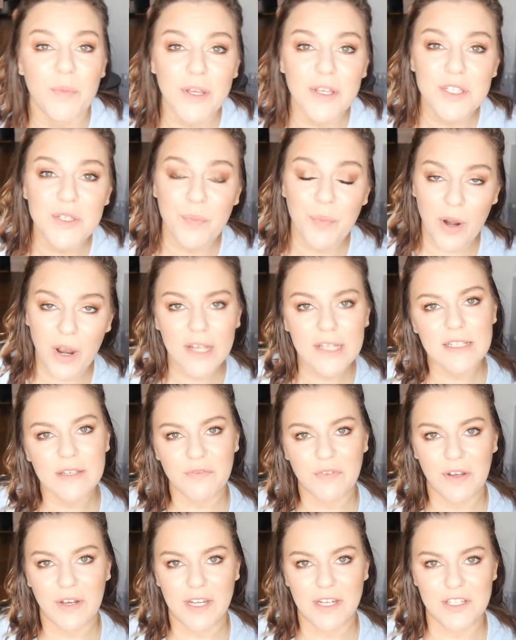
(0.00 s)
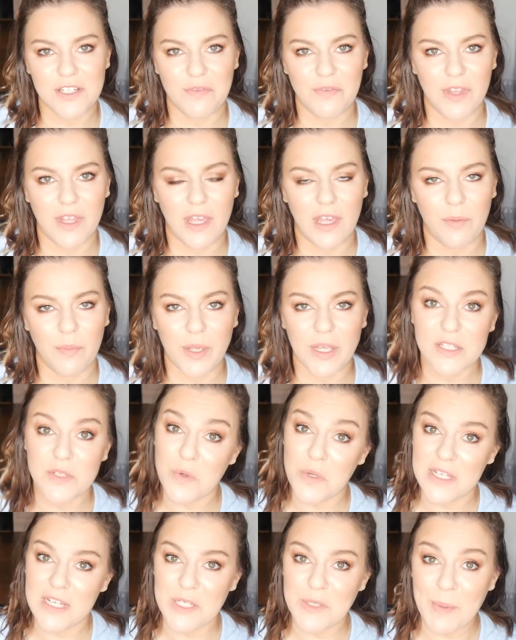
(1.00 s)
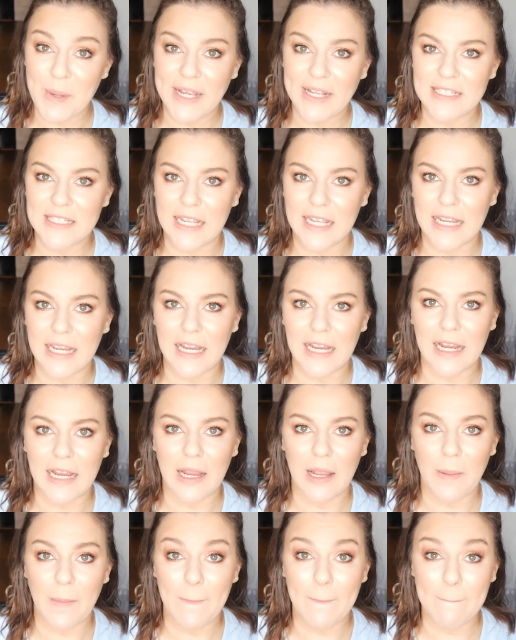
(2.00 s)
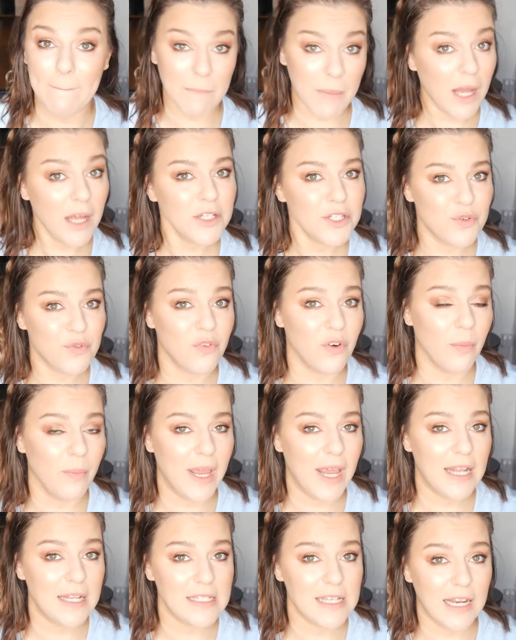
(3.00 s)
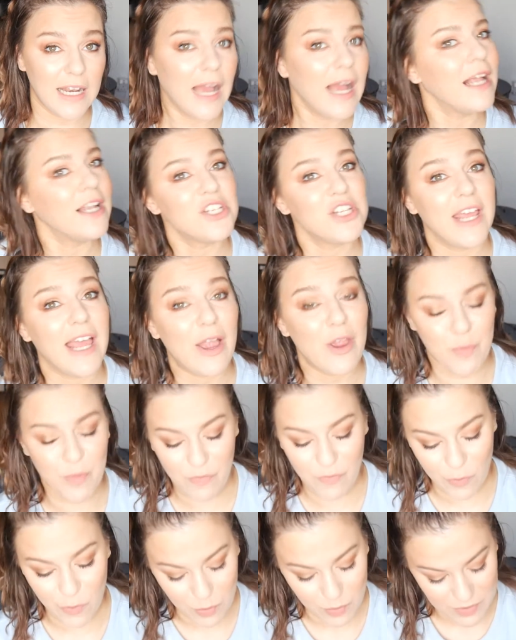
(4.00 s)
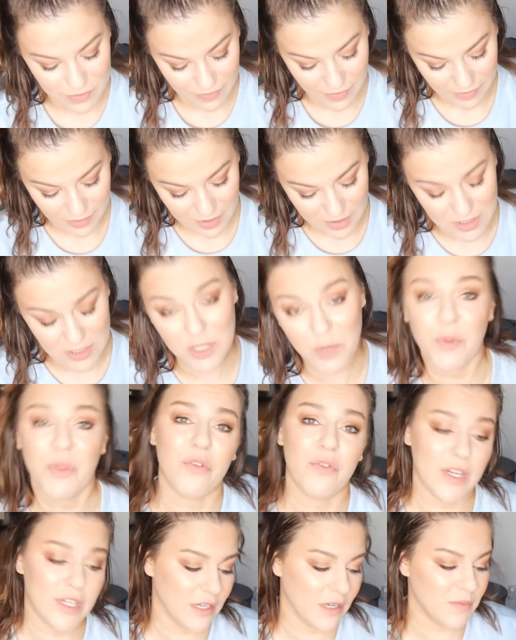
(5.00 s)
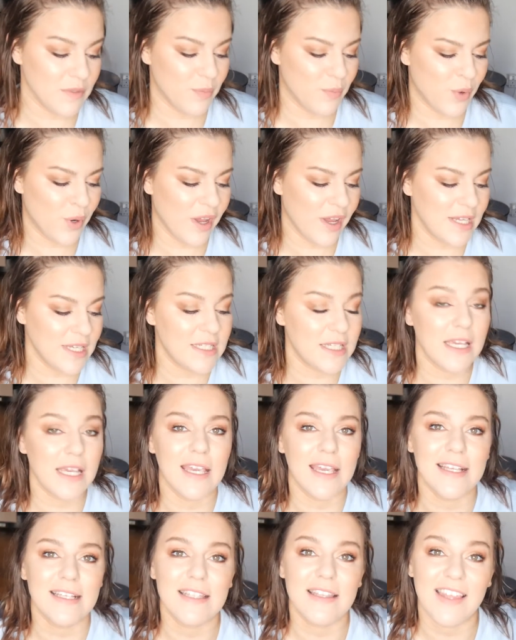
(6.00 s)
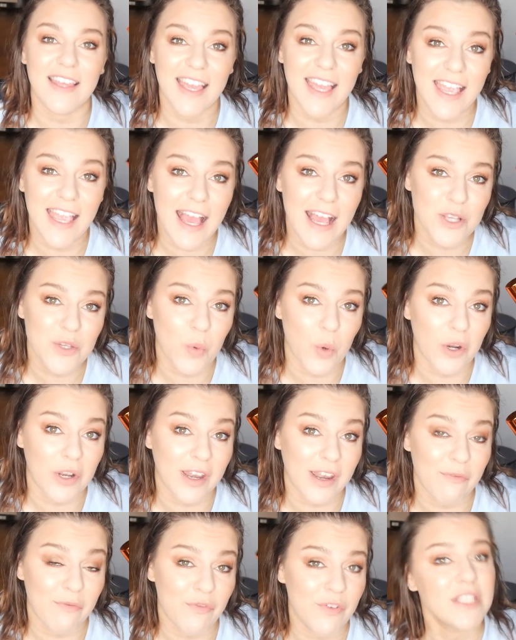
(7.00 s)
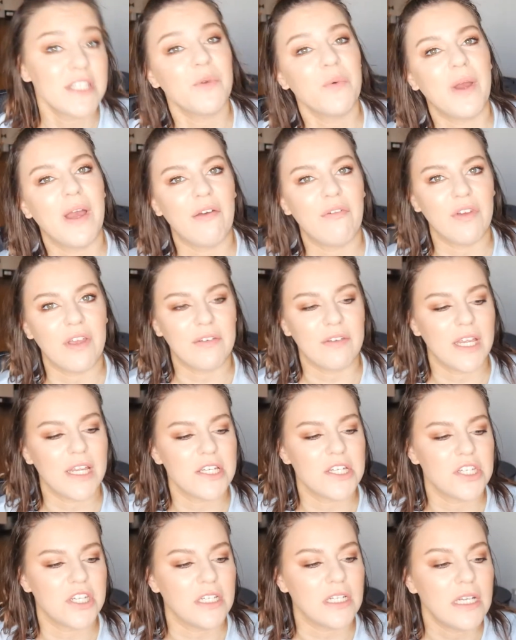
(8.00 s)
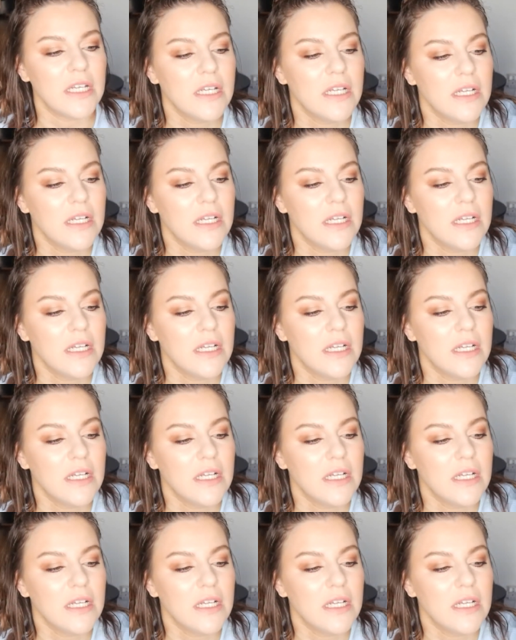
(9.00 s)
most surprising foundation of the year, because I wasn't expecting much from it, and it actually outperformed foundations that were 3 times the price, is the EX1 Invisiwear foundation.